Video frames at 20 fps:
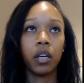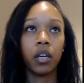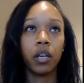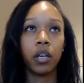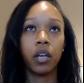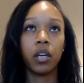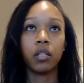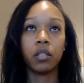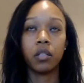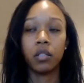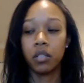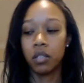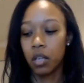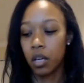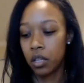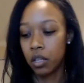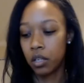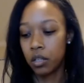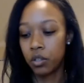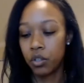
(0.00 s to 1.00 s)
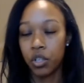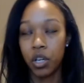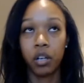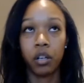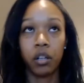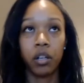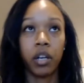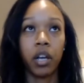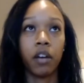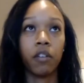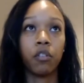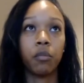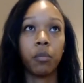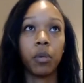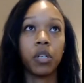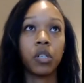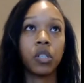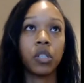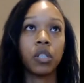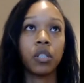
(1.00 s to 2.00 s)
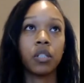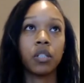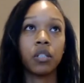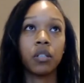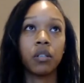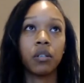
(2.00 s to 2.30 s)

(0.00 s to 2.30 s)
and say these channeling affirmations.